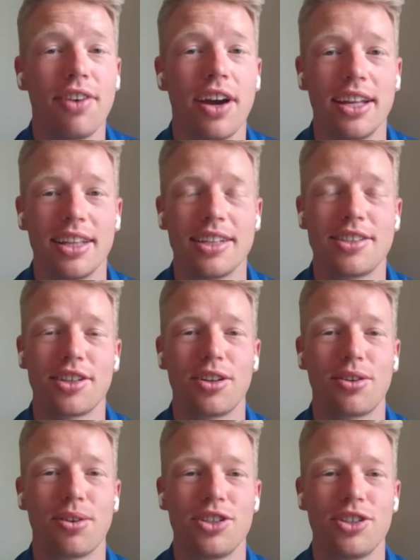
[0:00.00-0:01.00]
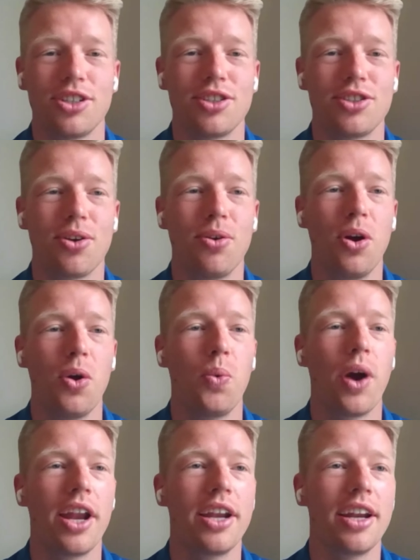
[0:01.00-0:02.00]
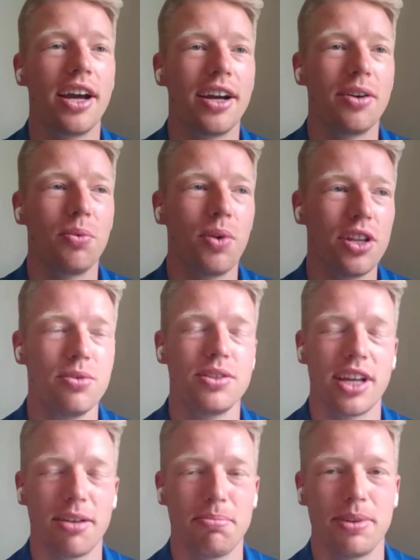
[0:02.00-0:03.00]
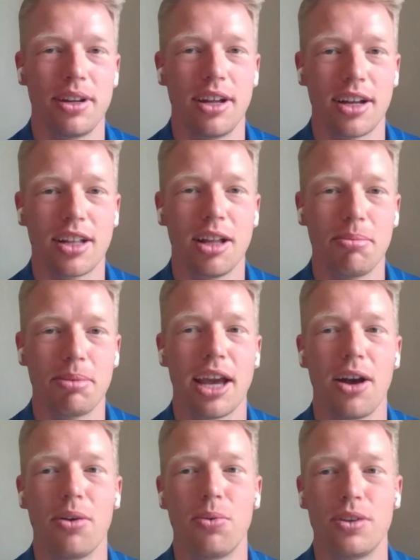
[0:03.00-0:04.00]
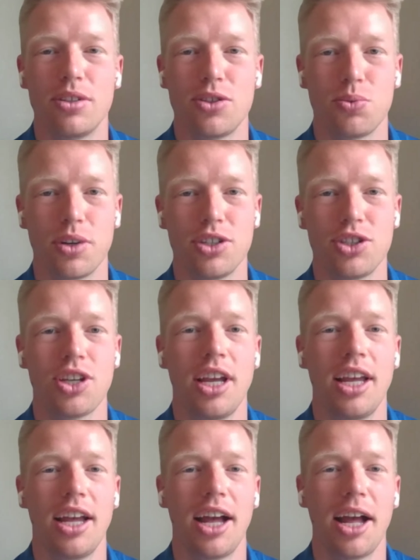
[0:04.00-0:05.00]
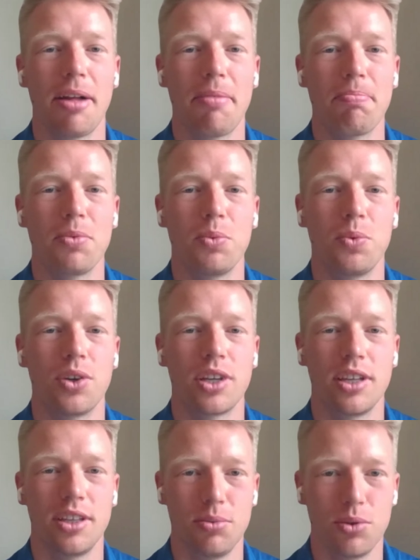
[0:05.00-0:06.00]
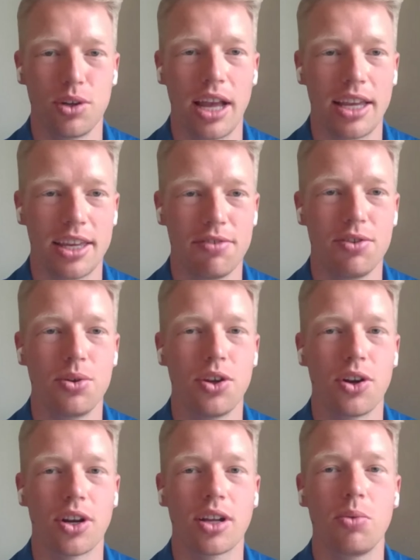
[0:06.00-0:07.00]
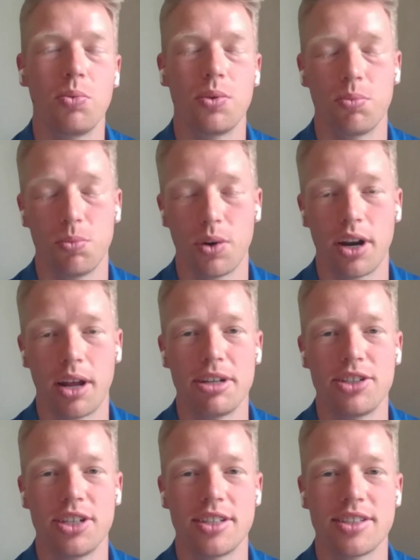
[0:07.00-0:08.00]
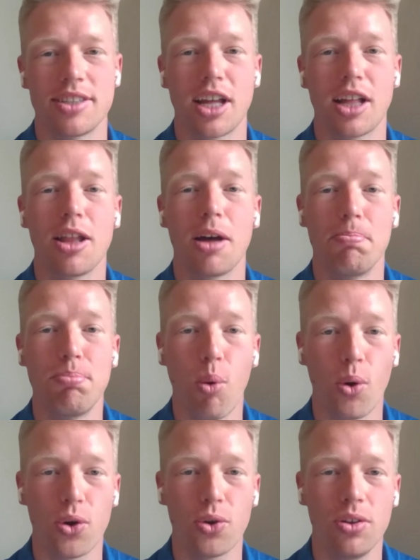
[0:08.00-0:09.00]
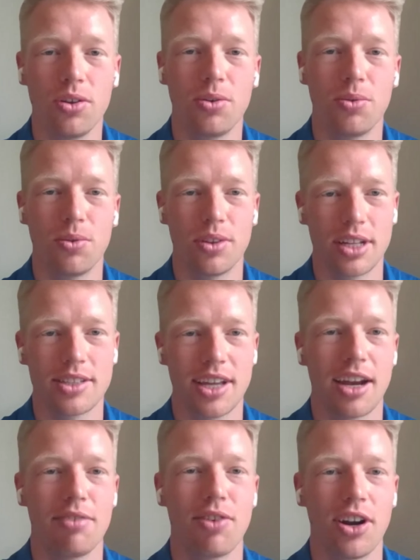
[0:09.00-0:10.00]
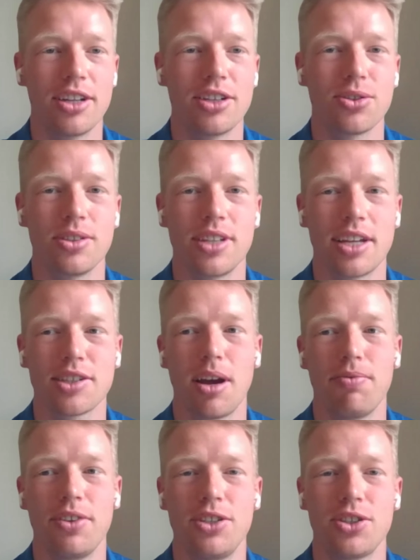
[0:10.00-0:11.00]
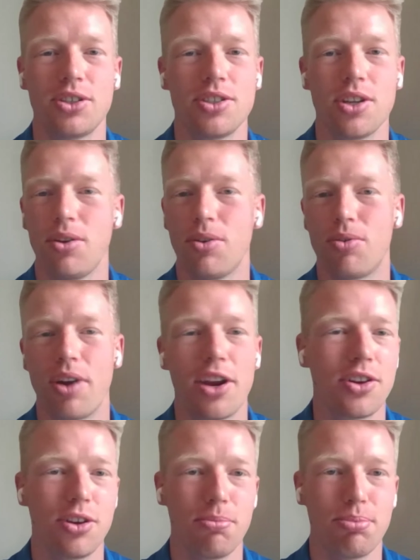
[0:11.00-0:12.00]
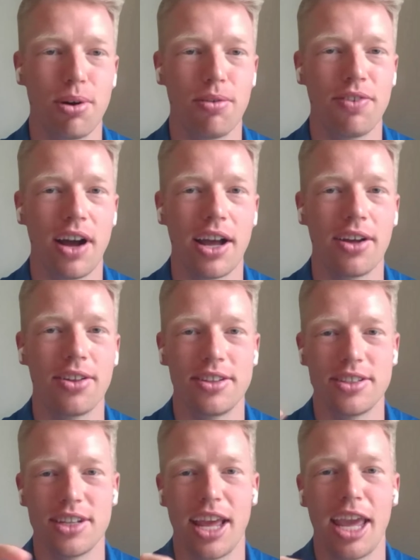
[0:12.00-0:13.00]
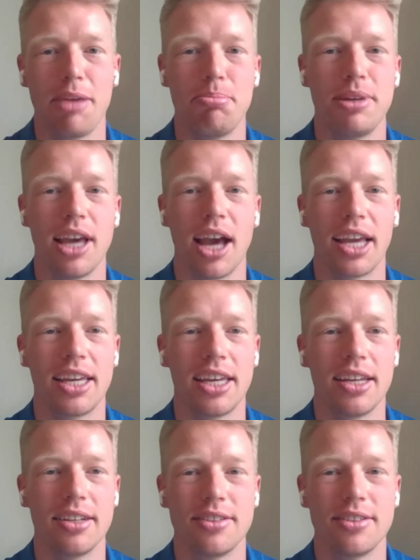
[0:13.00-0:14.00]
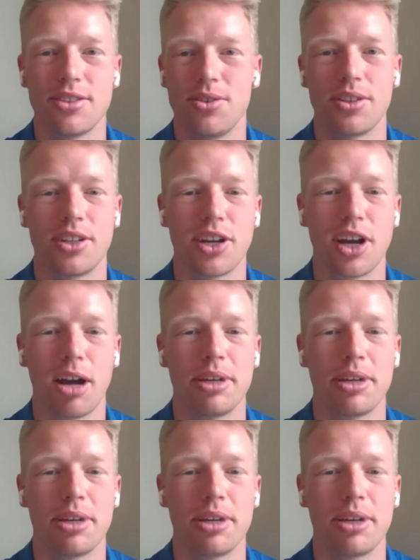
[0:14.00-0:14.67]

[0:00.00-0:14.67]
can find it. That's a good question. So when you set up a club account with Swish, we'll give you what I mentioned is the club portal. That's kind of our initial desktop features. Right on your profile, there's an API key. So you can